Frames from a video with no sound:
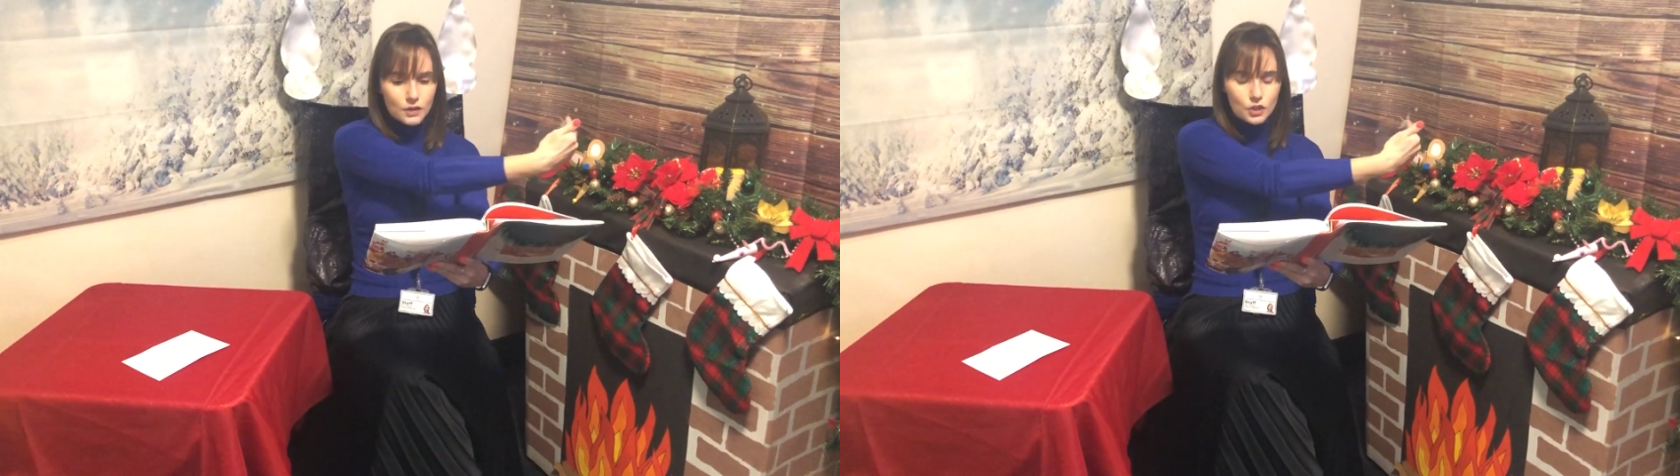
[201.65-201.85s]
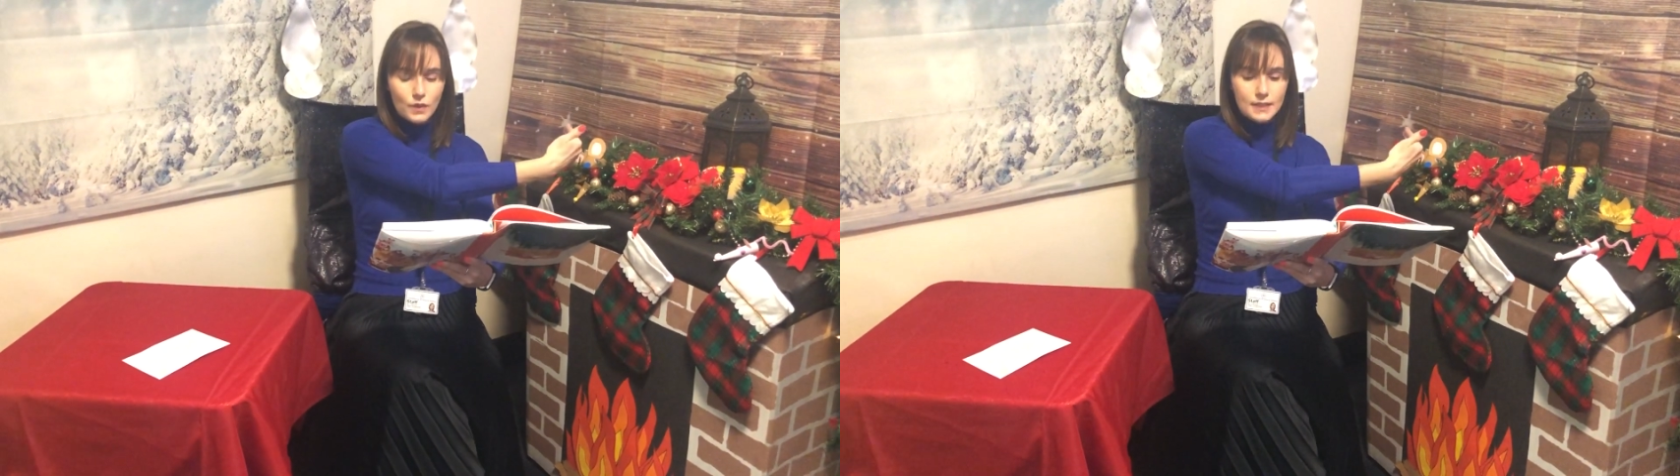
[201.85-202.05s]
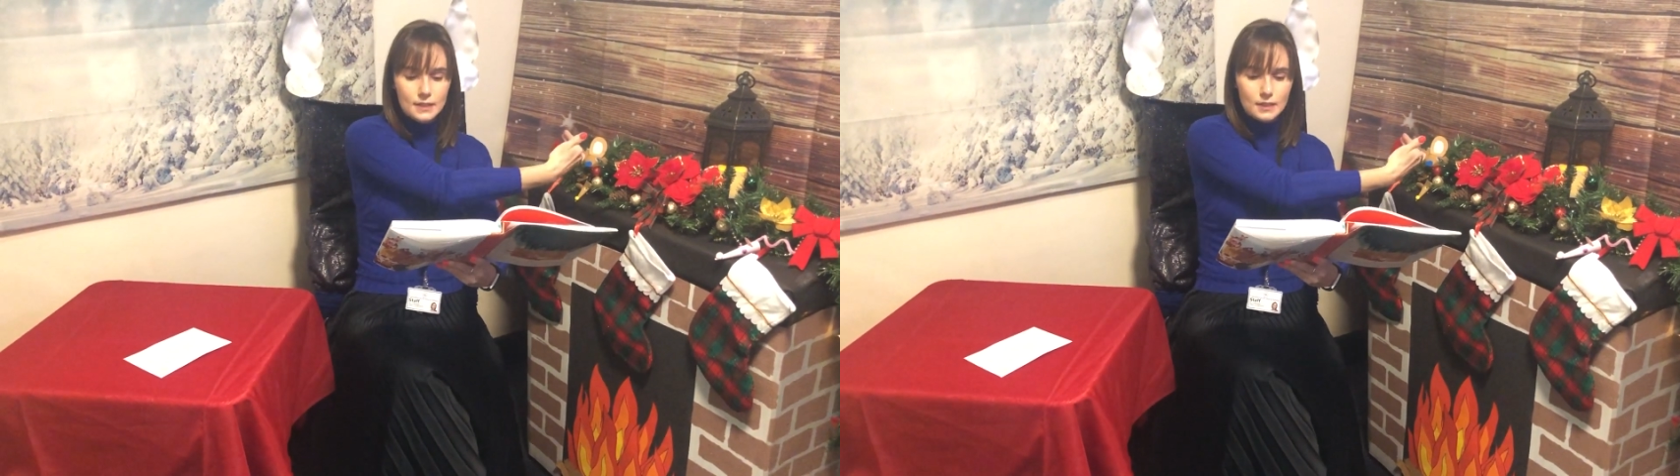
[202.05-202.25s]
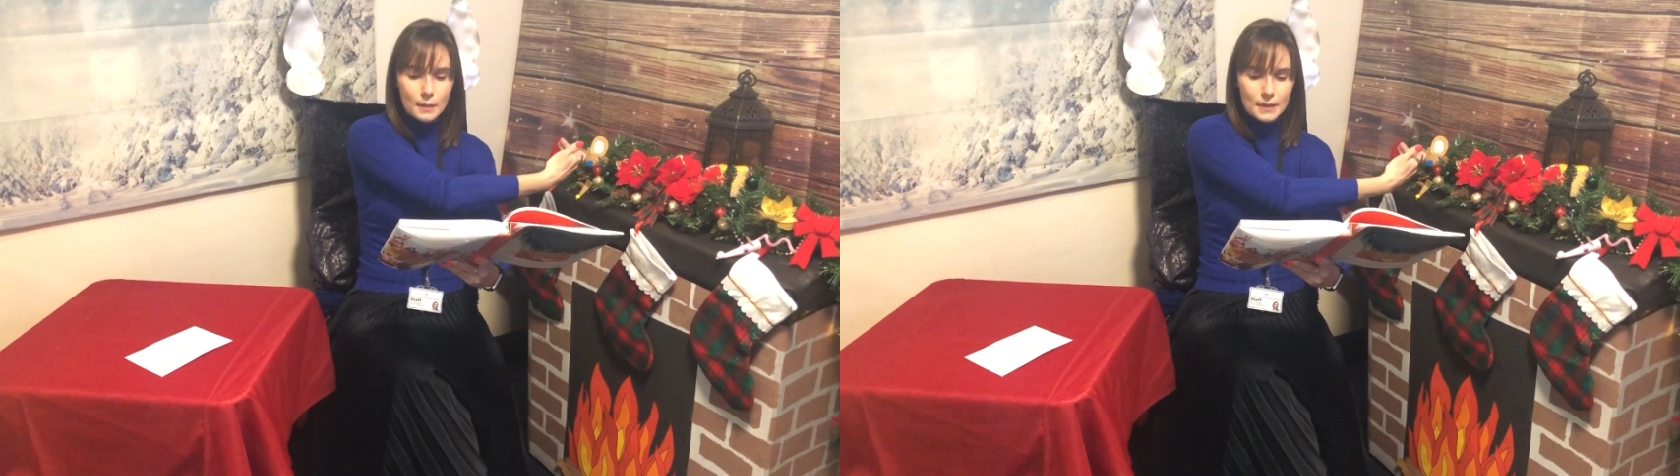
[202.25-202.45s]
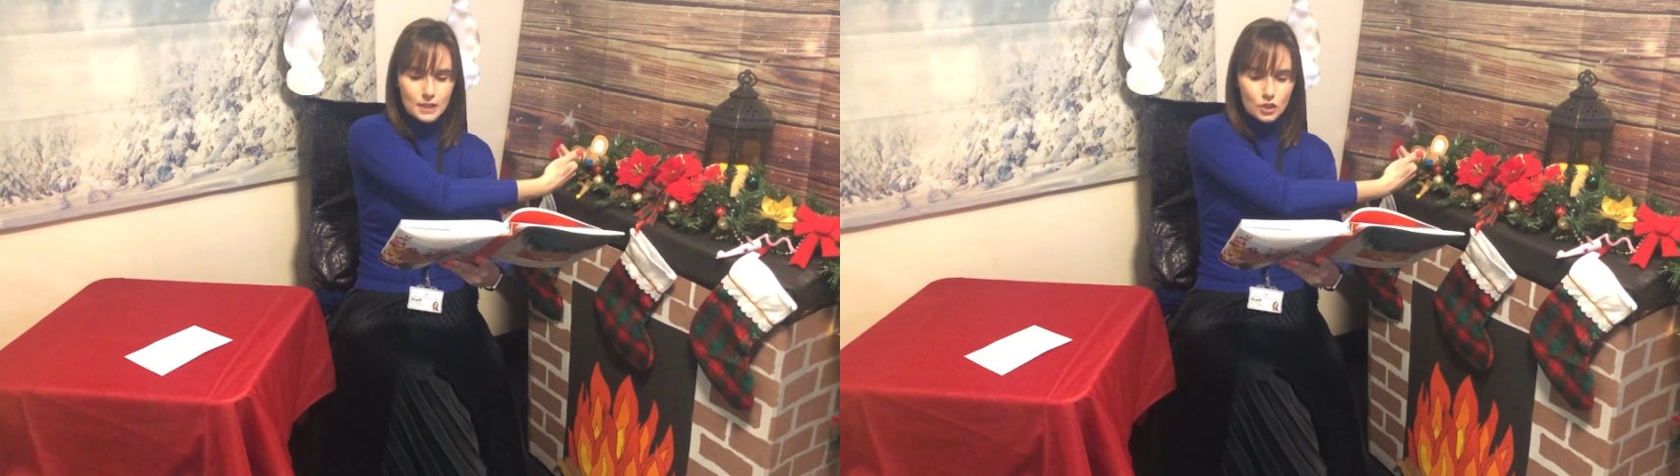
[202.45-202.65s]
street into the
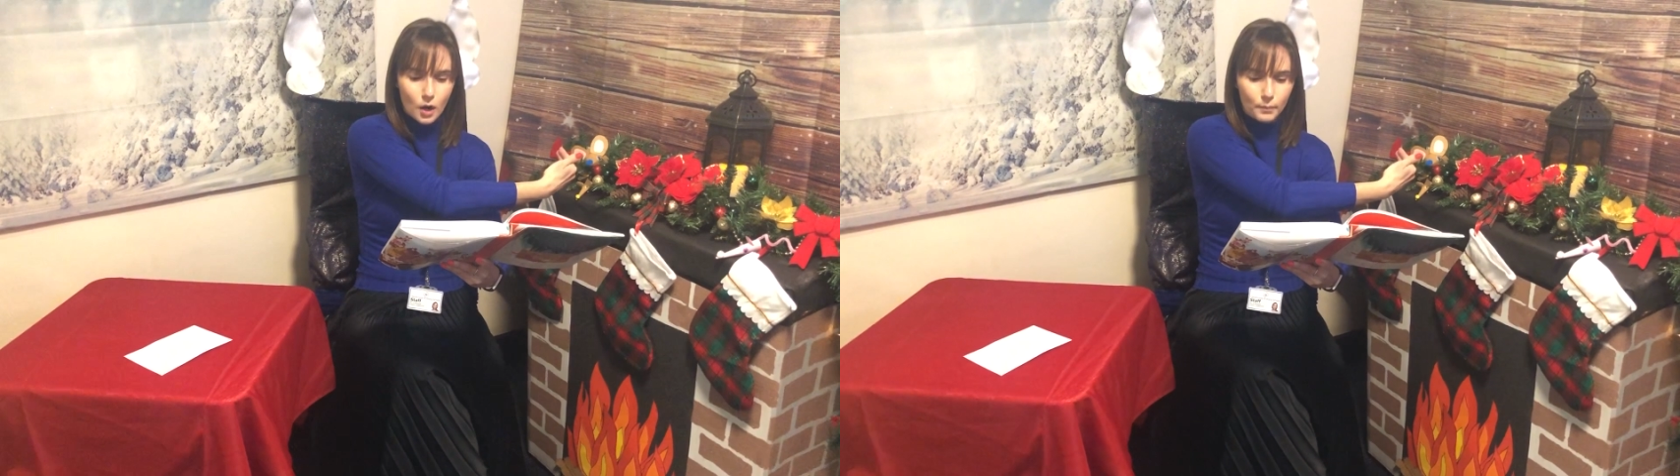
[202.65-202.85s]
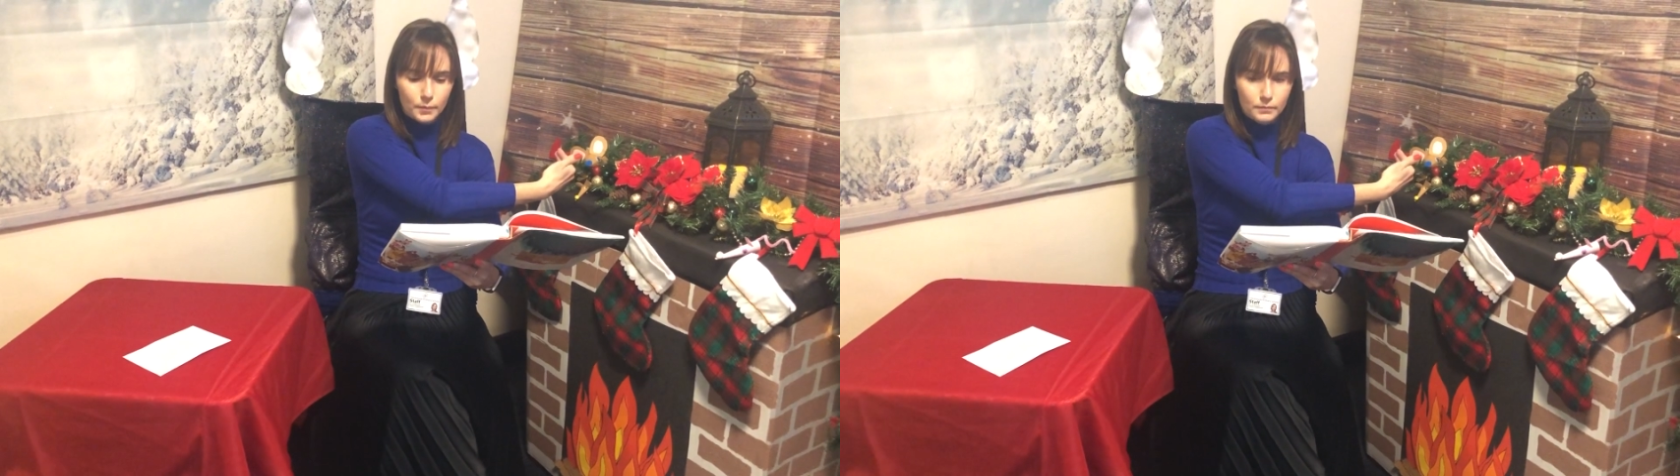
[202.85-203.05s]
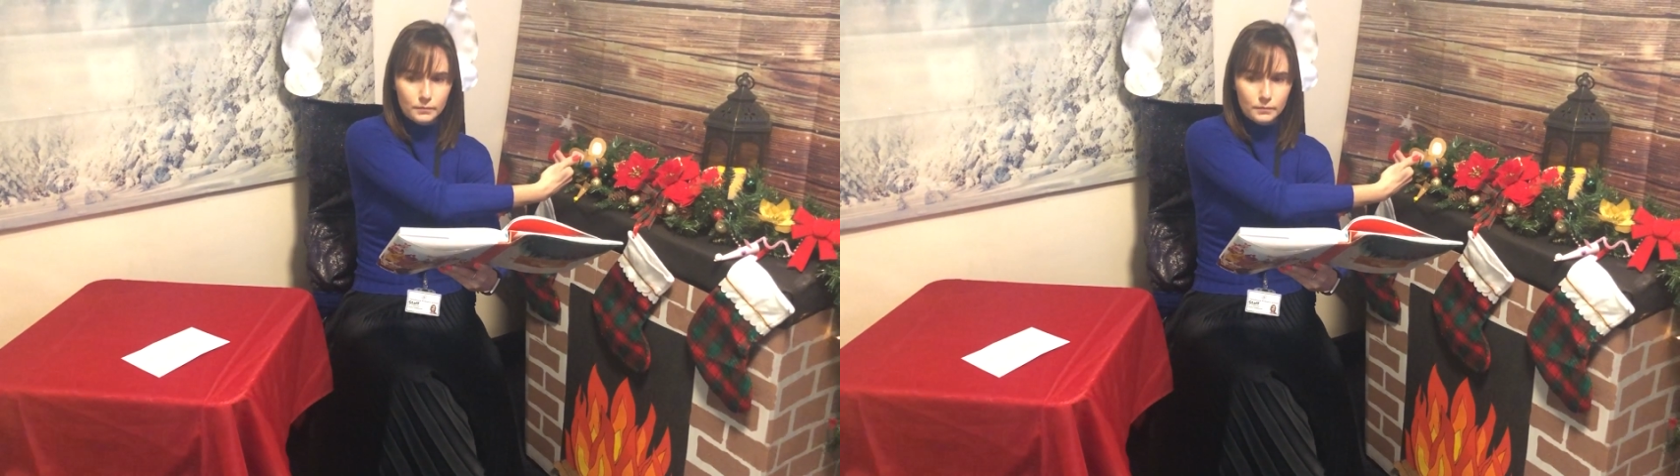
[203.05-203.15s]
busy shop.